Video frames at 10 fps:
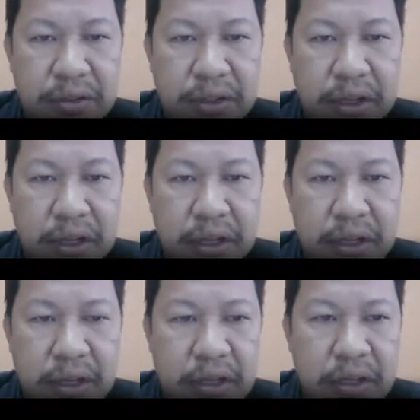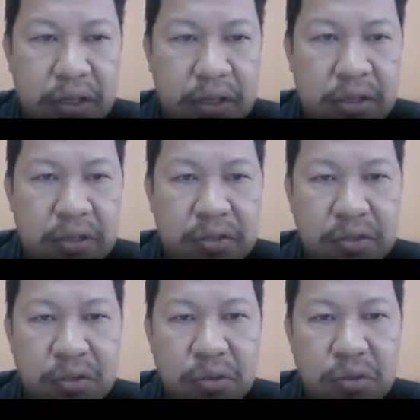Okay,
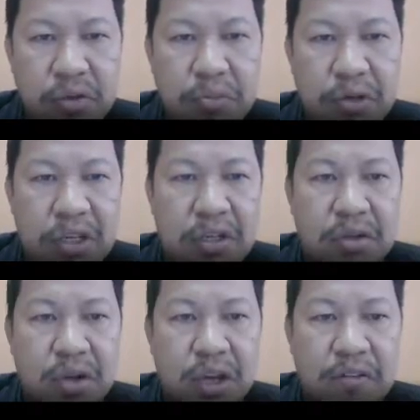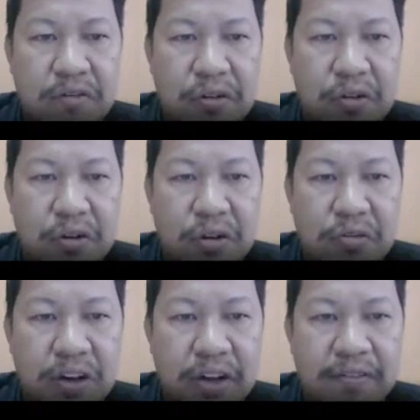so you normally you have 4 or
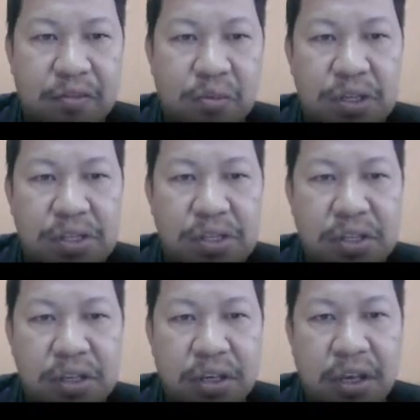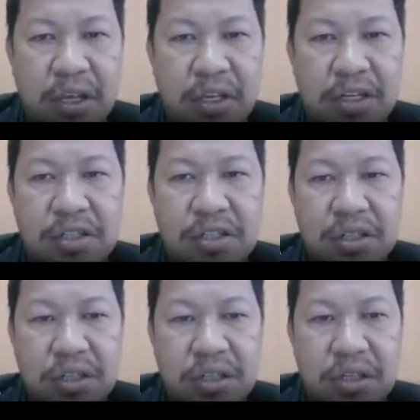5 quiz, and each
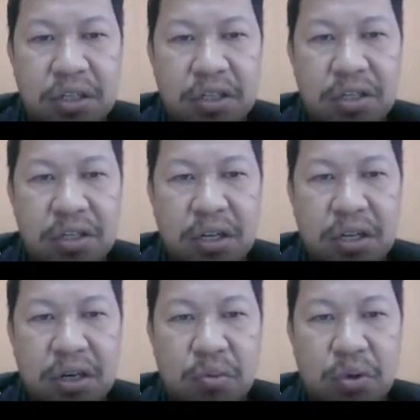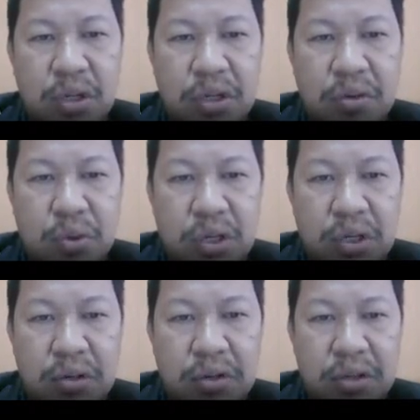will
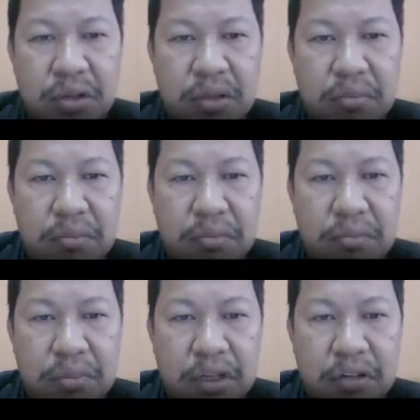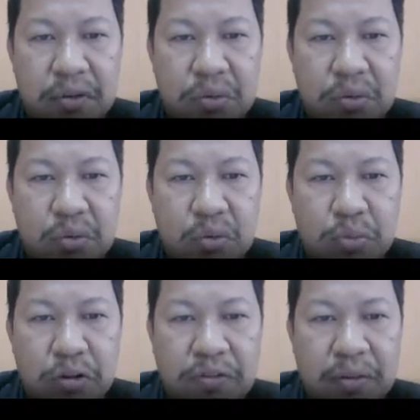give you
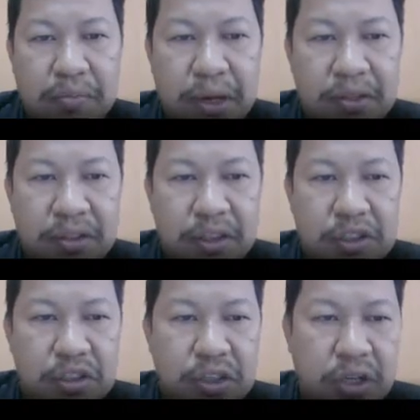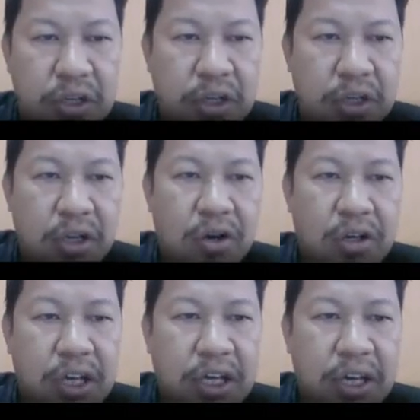2.5 marks each.
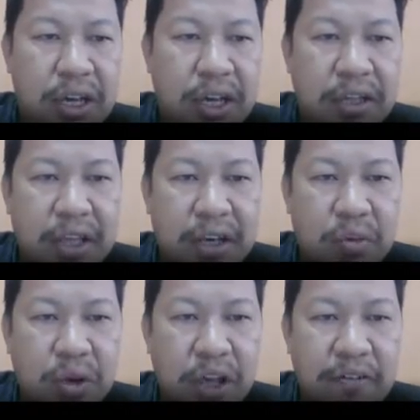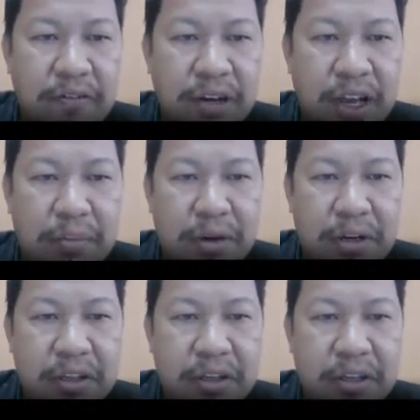Okay, and then we have
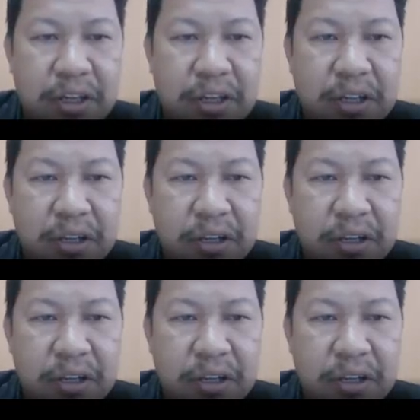laboratory.